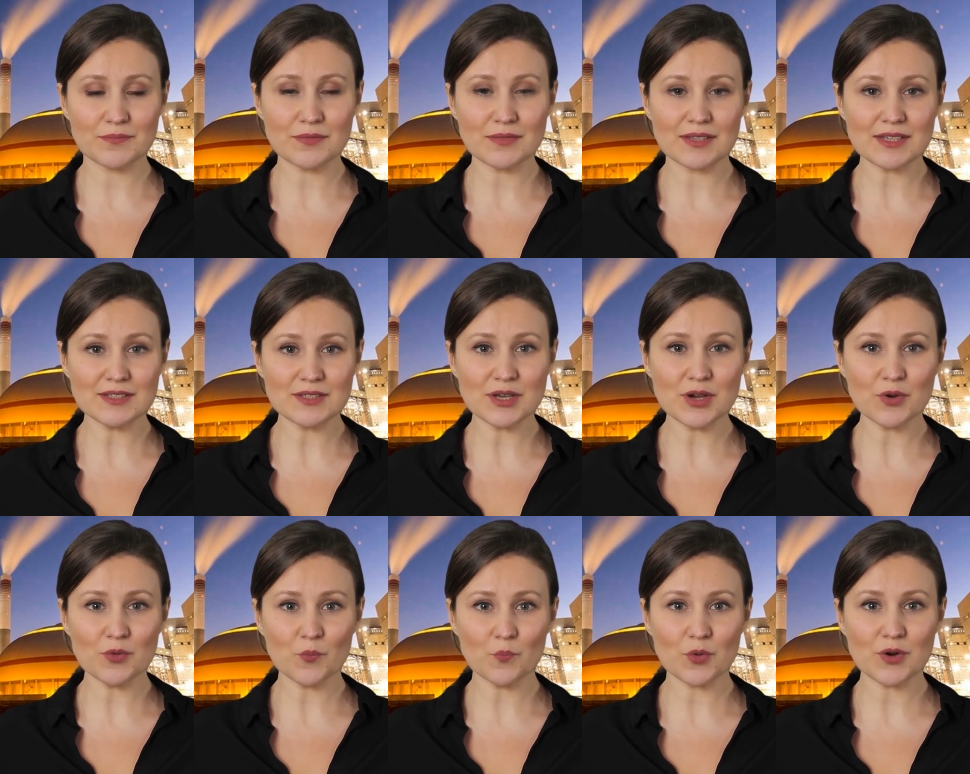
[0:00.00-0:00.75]

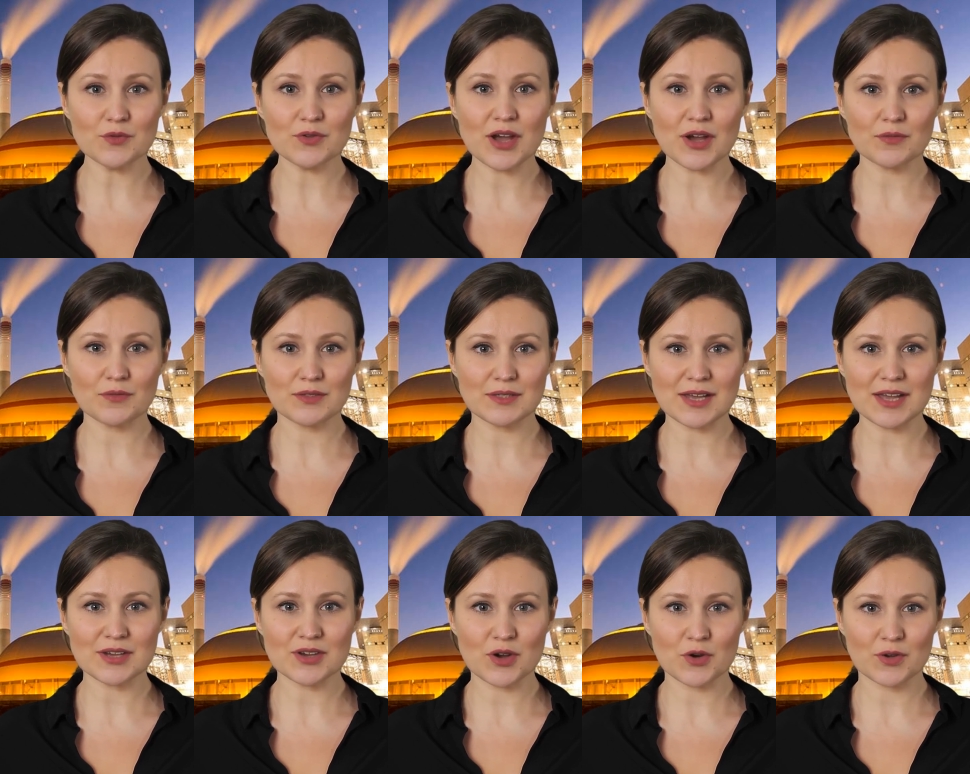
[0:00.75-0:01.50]
Still, we know that
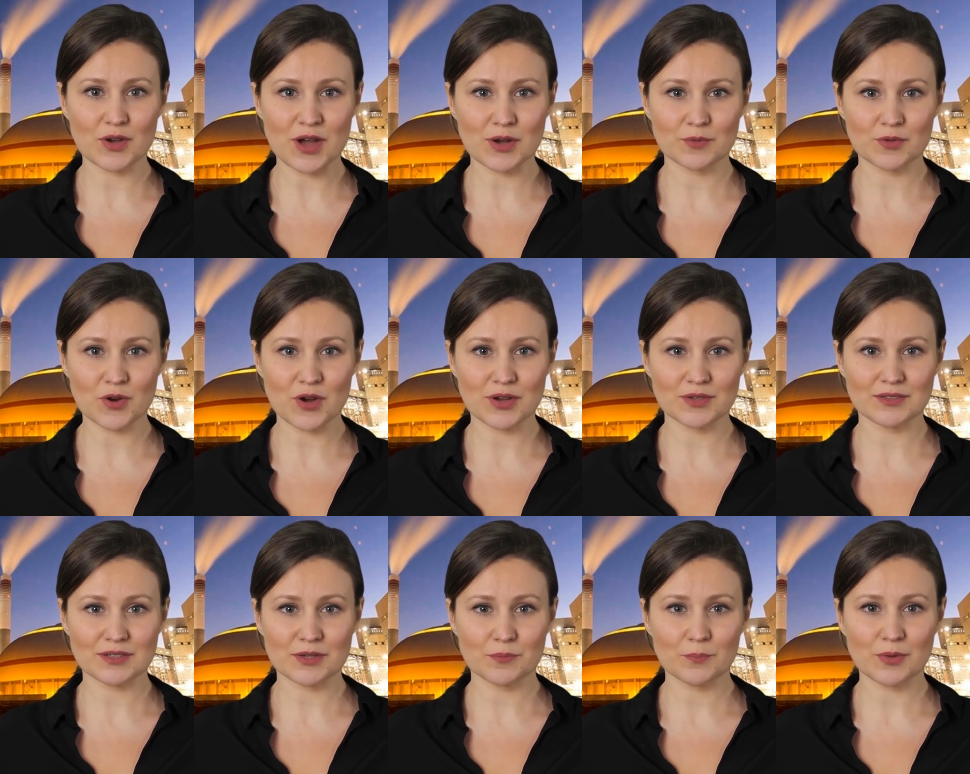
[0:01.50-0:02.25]
they don't come
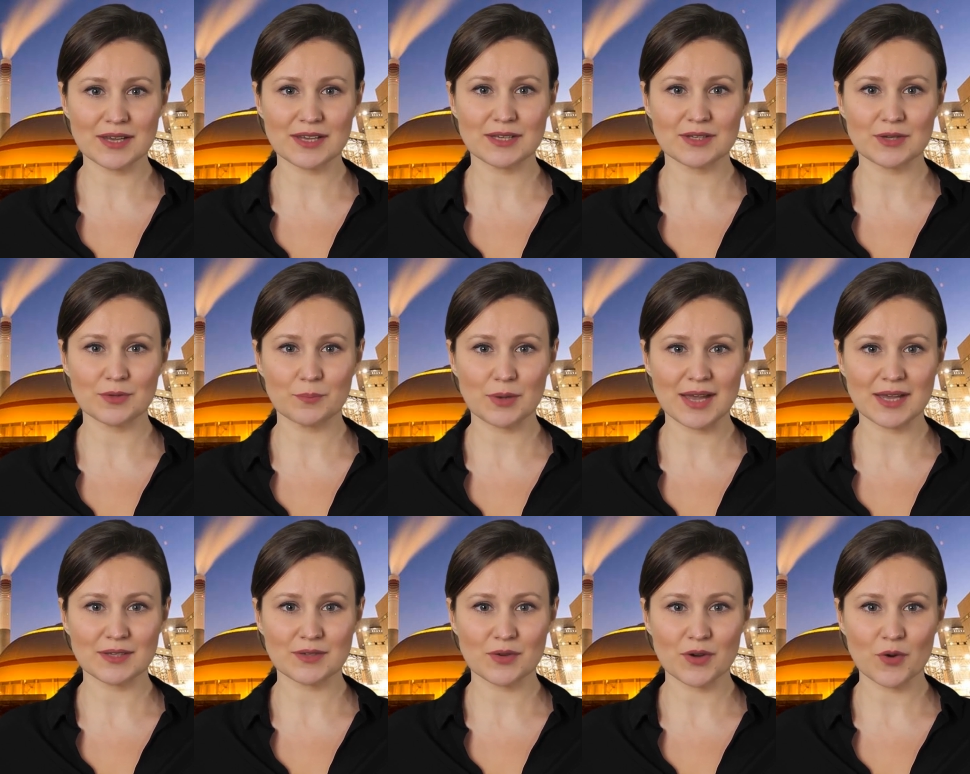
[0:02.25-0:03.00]
close to meeting
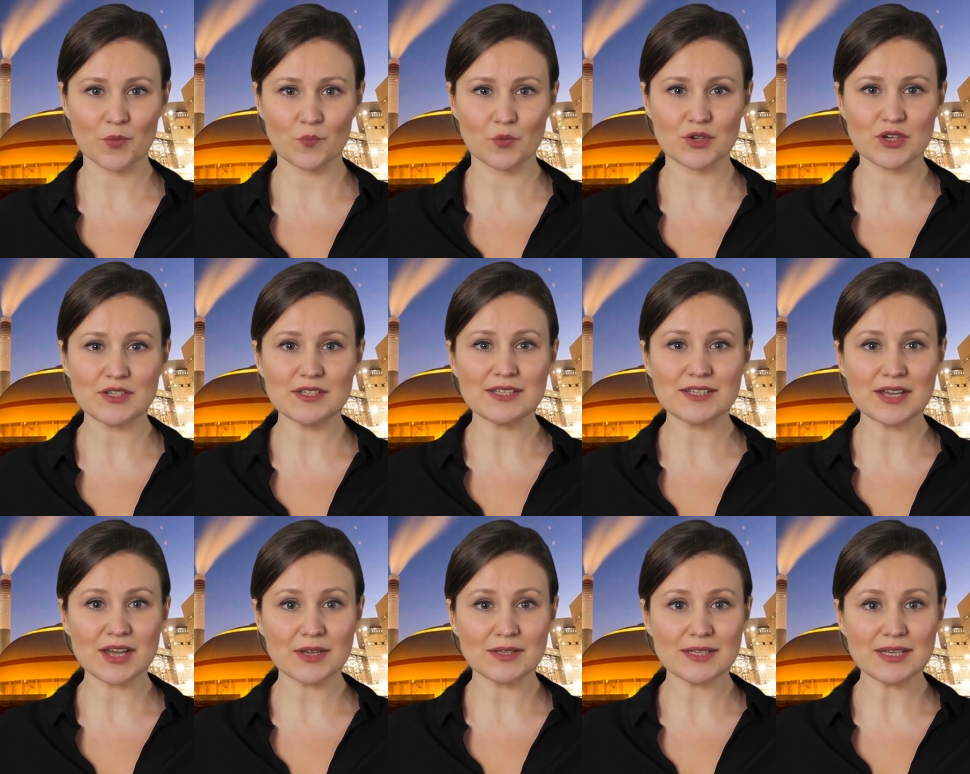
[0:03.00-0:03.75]
demand, which is
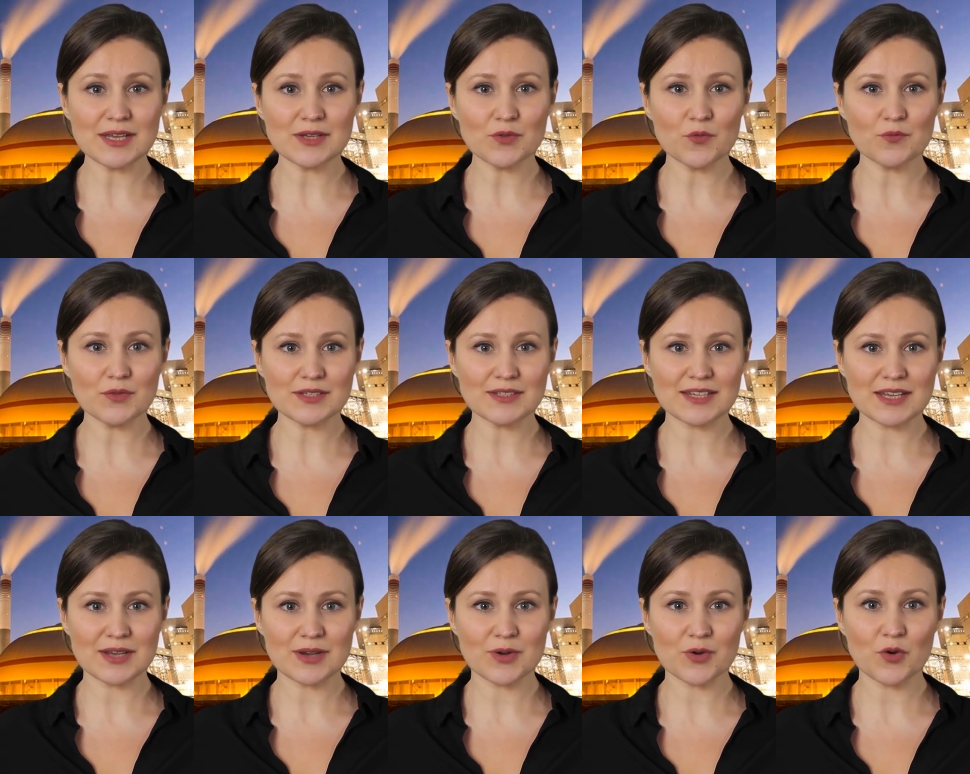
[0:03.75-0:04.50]
steadily
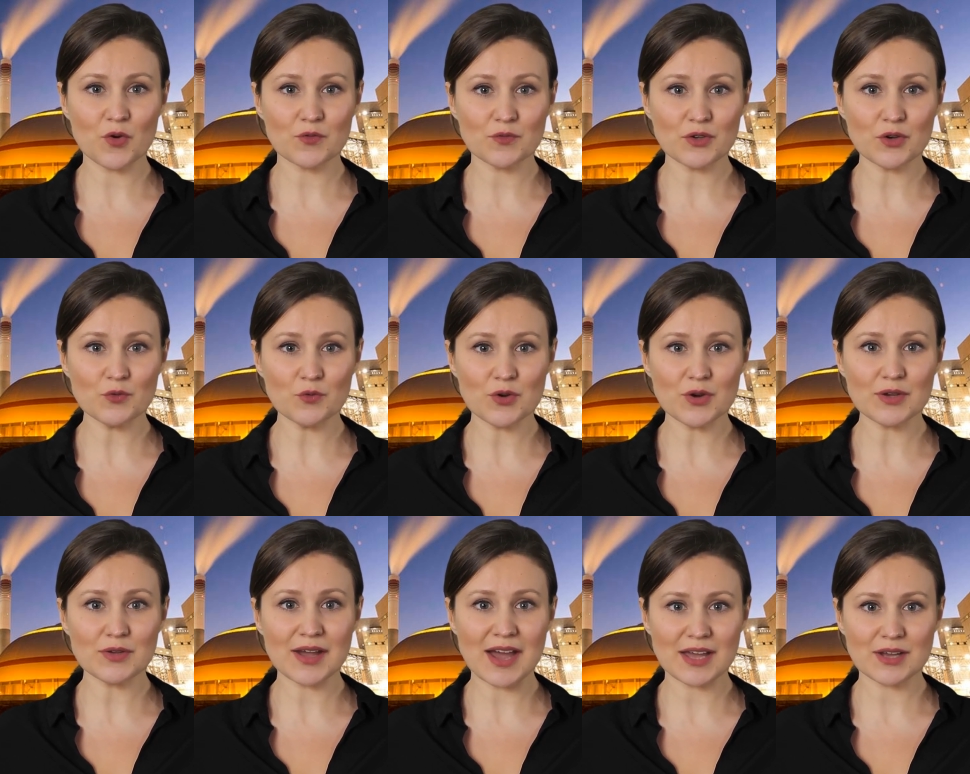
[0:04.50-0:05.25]
increasing, or
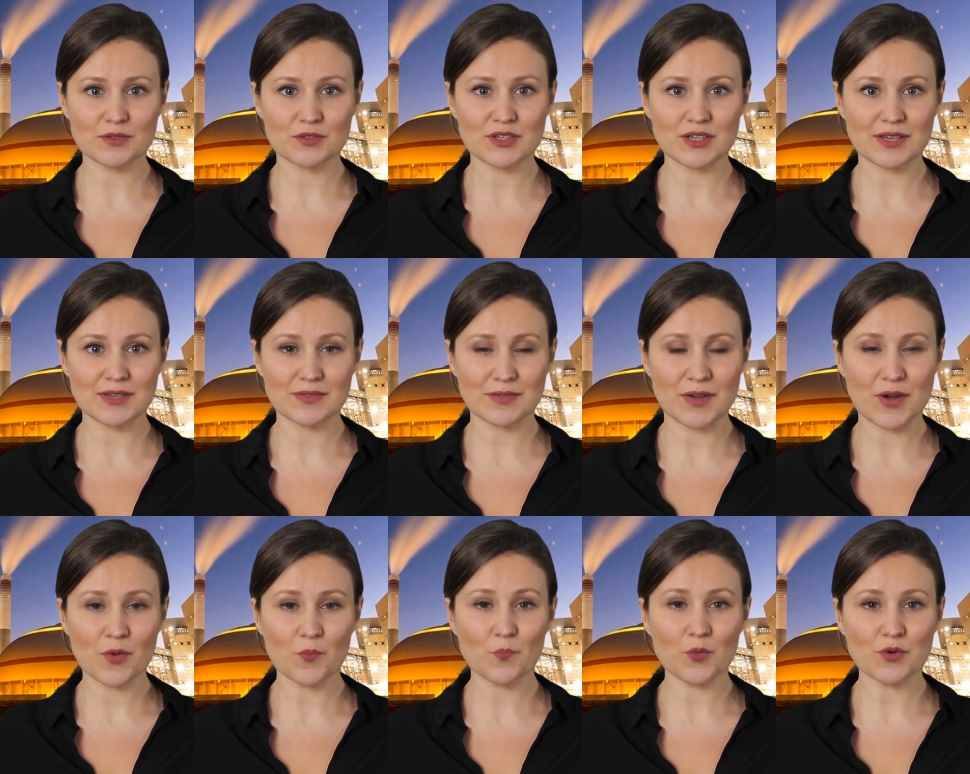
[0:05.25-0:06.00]
nuclear energy,
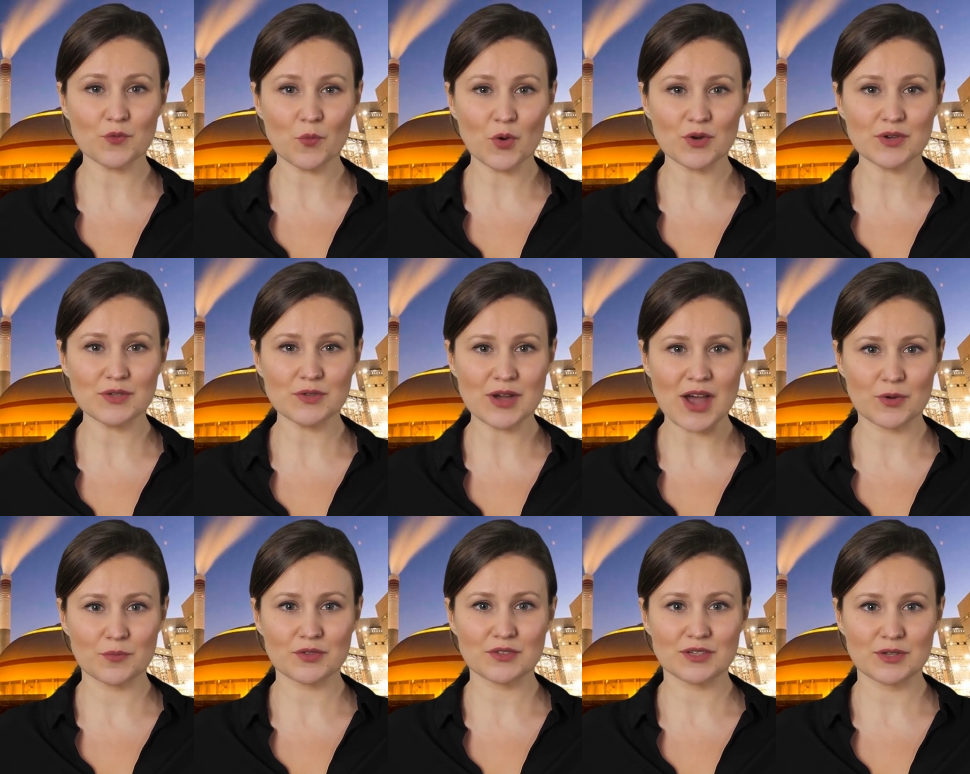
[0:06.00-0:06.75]
which more than
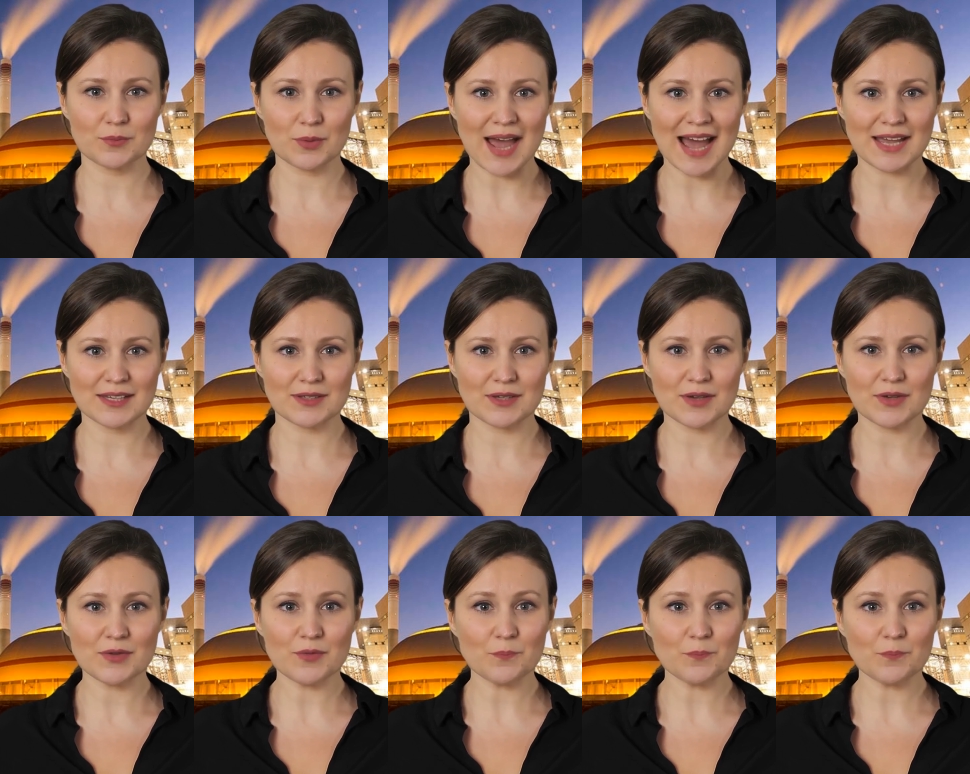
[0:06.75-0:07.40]
covers demand,